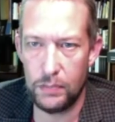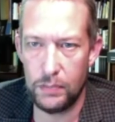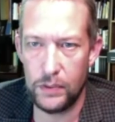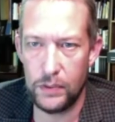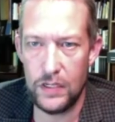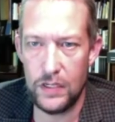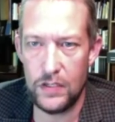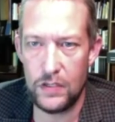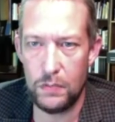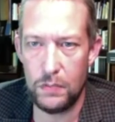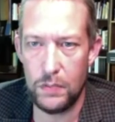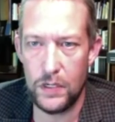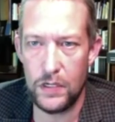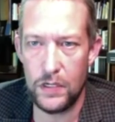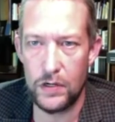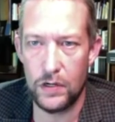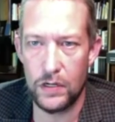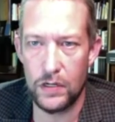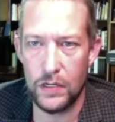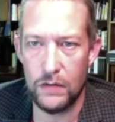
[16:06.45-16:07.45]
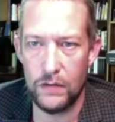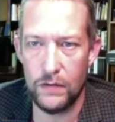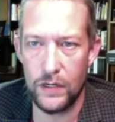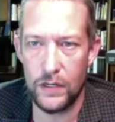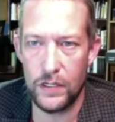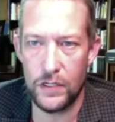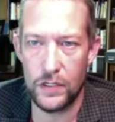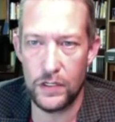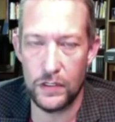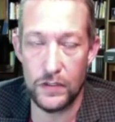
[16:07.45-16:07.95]
Please speak your
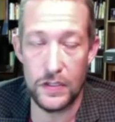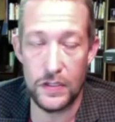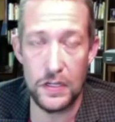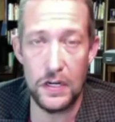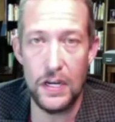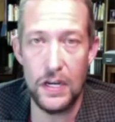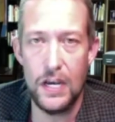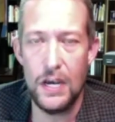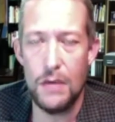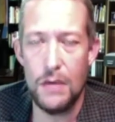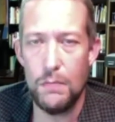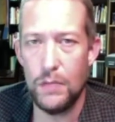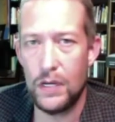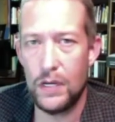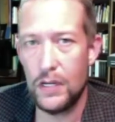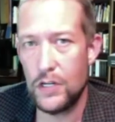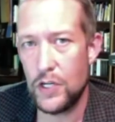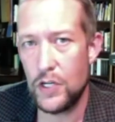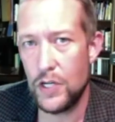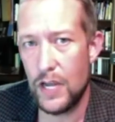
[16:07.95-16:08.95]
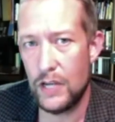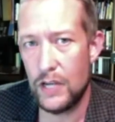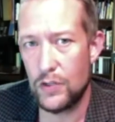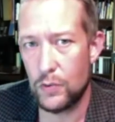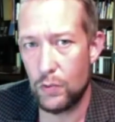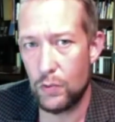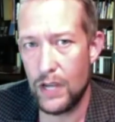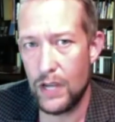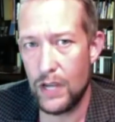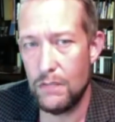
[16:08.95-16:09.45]
convictions. And because she has
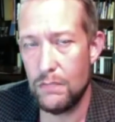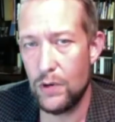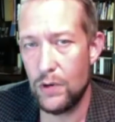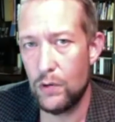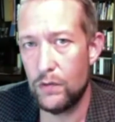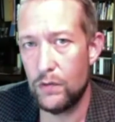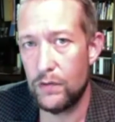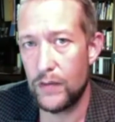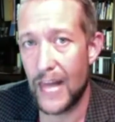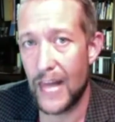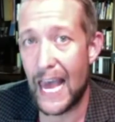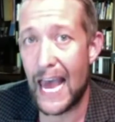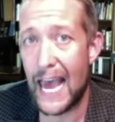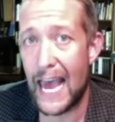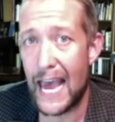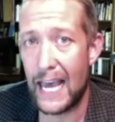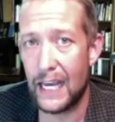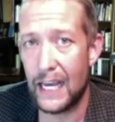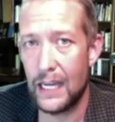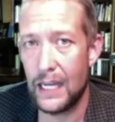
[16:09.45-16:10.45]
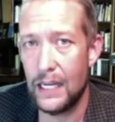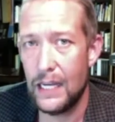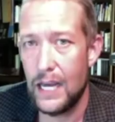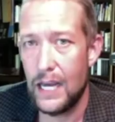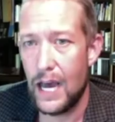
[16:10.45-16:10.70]
a rainbow flag,